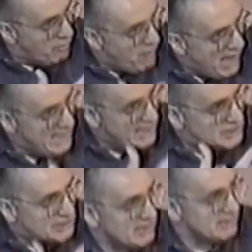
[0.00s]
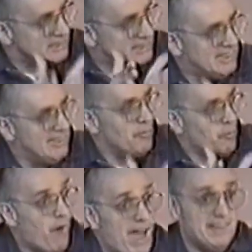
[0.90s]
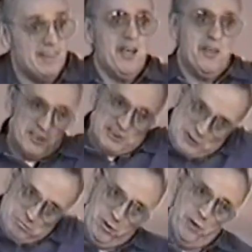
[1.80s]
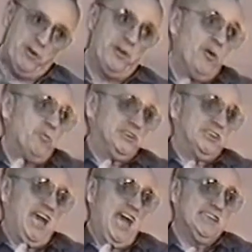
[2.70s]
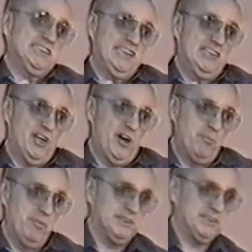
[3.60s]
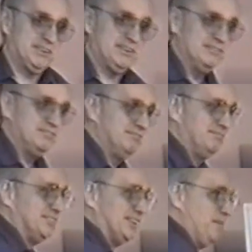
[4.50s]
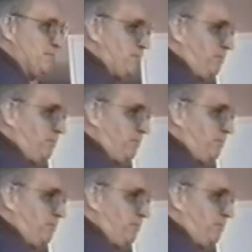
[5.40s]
ragings when the spirit was cast into her midst. See?